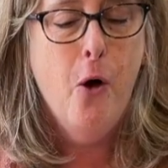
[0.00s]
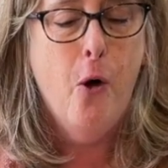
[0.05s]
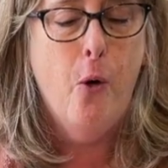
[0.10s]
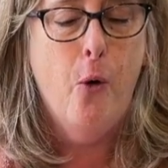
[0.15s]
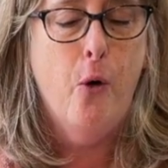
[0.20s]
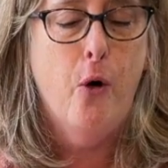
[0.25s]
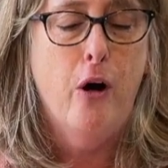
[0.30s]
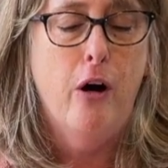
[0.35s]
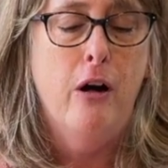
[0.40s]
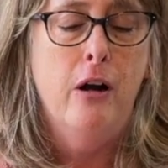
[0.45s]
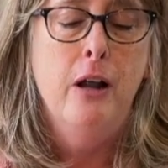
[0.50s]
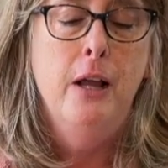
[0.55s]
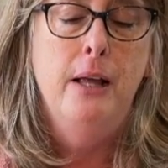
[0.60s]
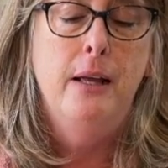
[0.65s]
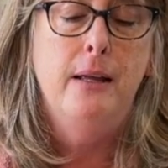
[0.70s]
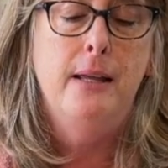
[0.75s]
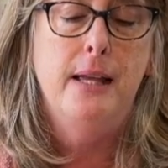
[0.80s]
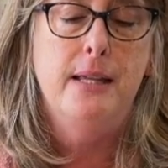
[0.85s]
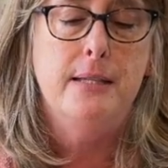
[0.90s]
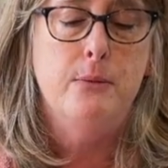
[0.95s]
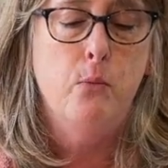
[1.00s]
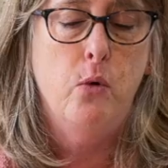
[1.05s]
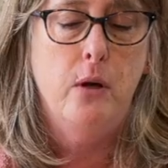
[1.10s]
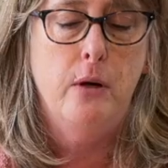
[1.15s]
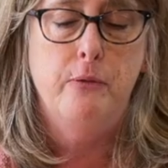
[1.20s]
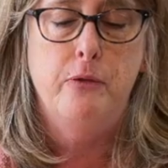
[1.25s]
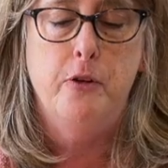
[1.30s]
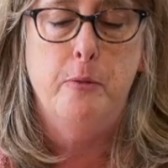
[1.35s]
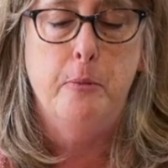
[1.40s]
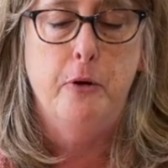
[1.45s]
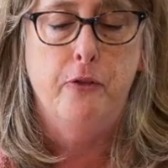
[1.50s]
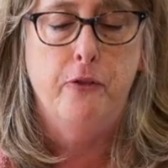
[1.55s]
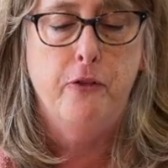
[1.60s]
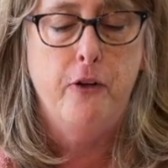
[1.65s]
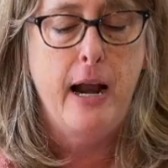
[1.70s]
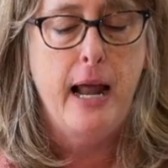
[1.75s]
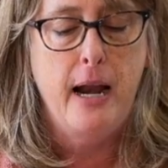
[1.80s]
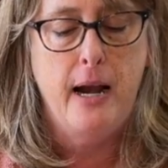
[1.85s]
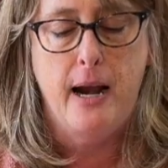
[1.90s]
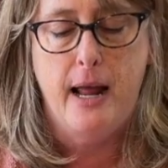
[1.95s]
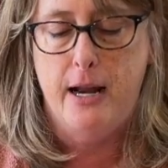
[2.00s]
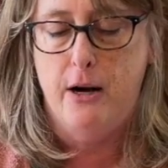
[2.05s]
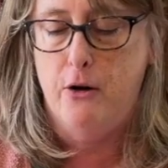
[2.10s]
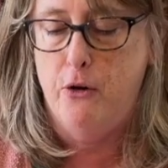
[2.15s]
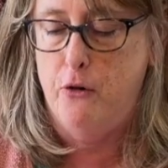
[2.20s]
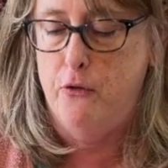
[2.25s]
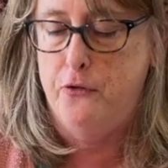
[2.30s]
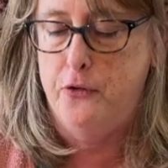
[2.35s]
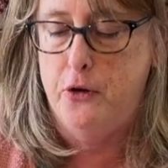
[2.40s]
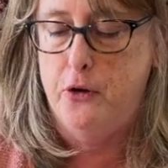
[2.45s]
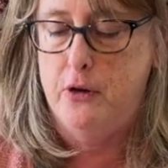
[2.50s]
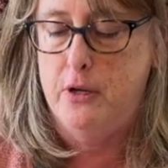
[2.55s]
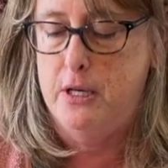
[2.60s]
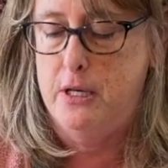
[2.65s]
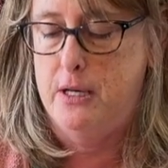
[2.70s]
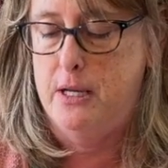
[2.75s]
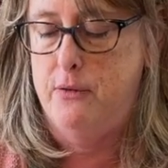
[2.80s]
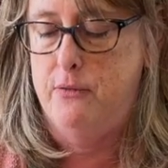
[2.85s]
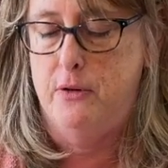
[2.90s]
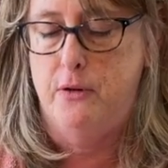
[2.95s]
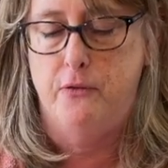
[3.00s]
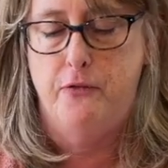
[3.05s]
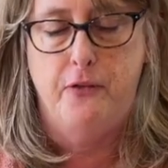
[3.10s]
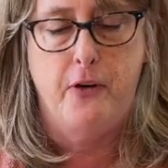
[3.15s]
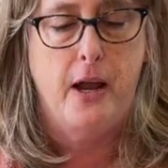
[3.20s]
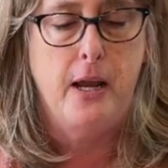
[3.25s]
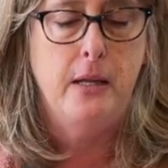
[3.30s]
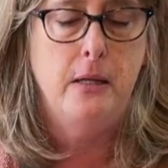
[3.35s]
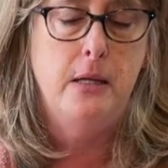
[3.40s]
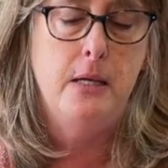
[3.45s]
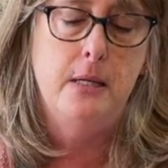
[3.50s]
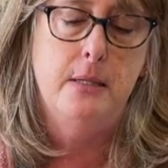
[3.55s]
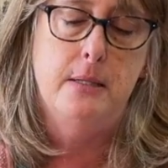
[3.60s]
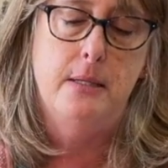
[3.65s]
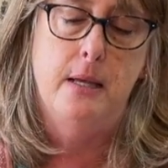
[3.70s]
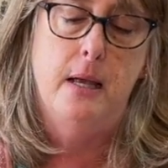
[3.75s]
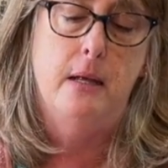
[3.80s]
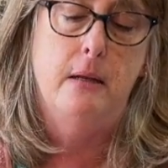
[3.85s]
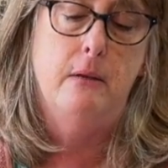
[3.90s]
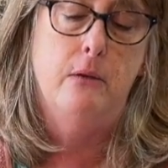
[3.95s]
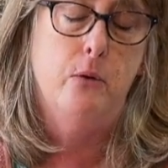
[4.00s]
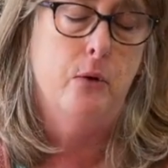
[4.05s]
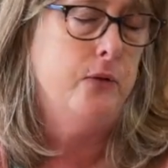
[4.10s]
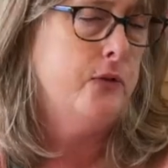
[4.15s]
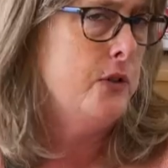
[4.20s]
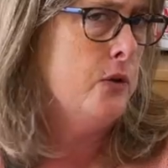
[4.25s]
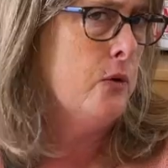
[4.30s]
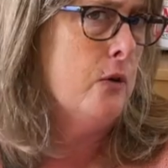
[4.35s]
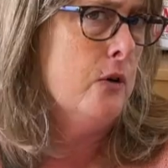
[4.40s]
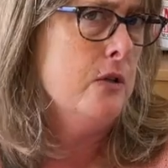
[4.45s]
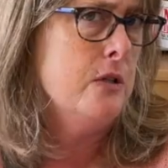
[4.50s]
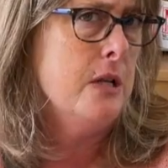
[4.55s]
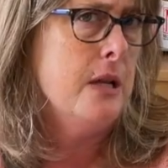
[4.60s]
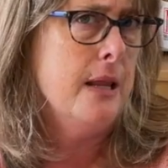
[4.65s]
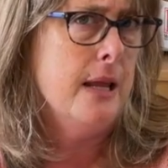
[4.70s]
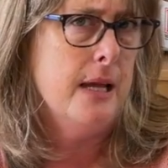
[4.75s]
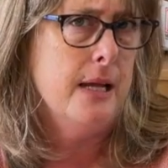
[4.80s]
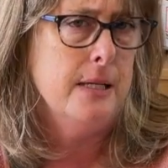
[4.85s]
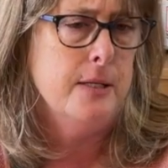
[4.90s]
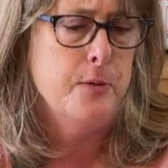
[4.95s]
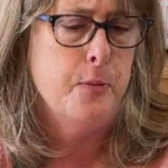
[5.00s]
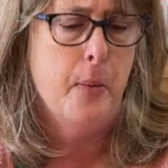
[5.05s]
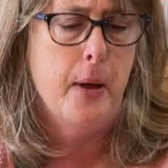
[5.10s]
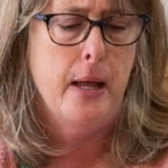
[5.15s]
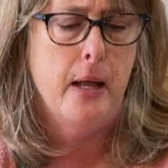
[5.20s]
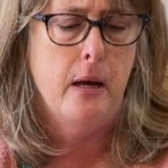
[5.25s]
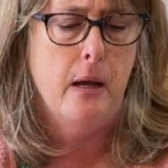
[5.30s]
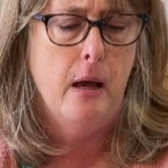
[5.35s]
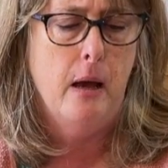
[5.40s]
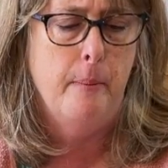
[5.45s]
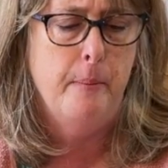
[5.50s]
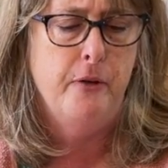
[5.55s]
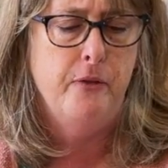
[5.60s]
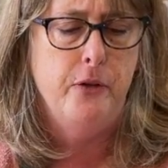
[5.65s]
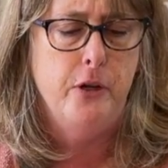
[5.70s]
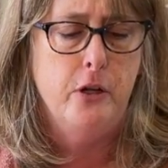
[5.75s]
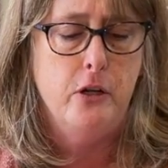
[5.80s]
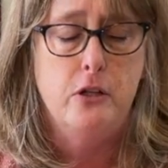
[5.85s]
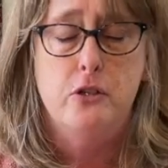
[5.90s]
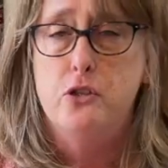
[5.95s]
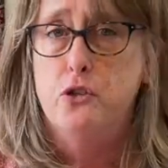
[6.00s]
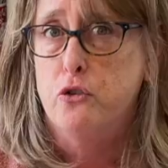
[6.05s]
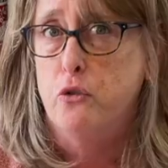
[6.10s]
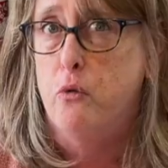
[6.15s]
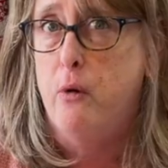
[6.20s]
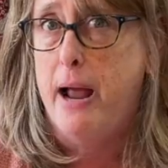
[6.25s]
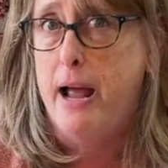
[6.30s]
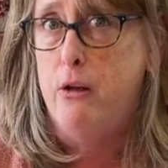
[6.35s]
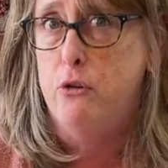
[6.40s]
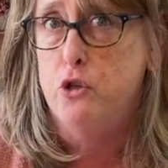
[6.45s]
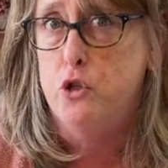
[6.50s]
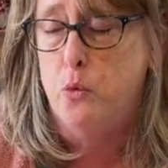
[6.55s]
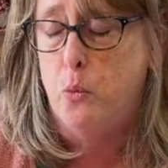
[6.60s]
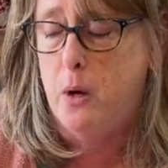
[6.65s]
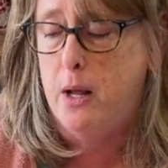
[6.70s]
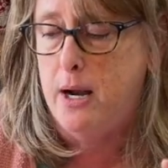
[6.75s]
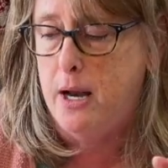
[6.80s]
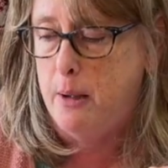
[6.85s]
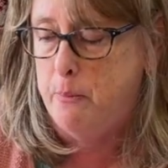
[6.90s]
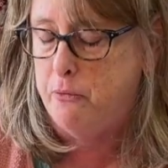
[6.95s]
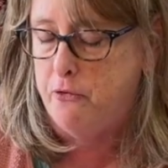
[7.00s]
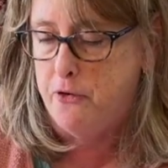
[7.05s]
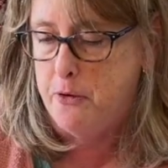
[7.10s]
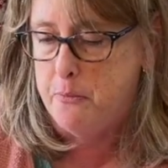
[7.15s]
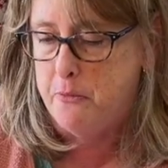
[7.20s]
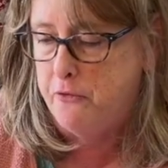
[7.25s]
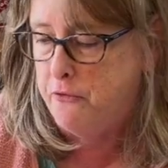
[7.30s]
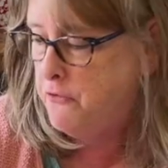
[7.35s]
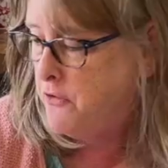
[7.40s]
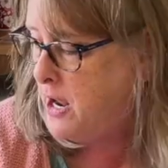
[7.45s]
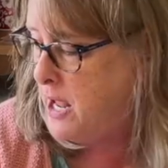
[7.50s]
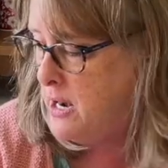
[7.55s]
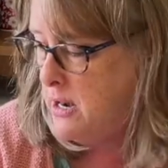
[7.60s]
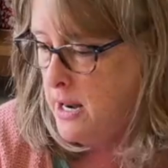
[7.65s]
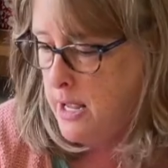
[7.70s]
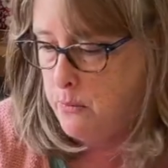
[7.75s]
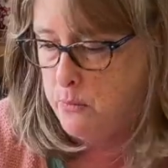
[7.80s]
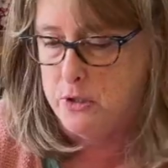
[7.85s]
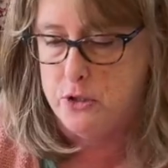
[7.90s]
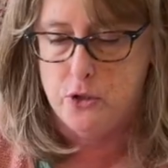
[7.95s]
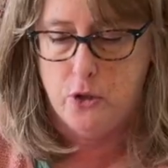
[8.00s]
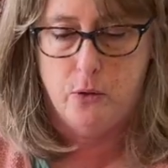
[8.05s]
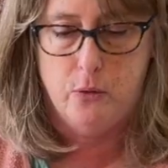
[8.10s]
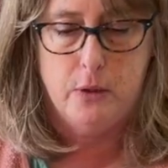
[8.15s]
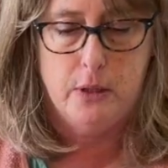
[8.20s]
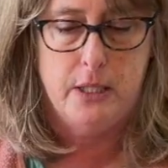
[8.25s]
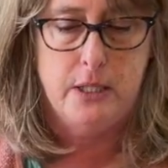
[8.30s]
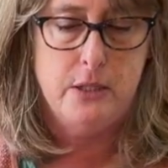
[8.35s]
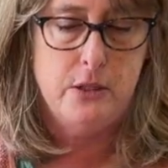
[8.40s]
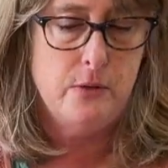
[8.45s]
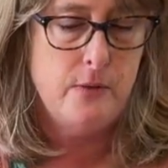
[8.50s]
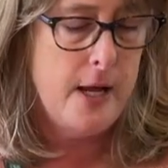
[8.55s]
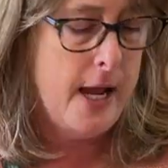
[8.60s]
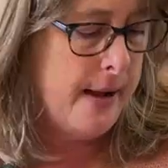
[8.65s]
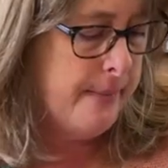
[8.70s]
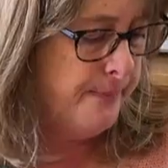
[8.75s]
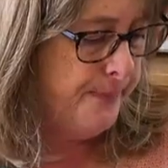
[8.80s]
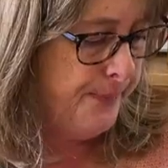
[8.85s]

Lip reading: or get one from a friend. I don't know if you can even find these at thrift stores and things, but if you can scrounge one up from a friend, I would totally do that.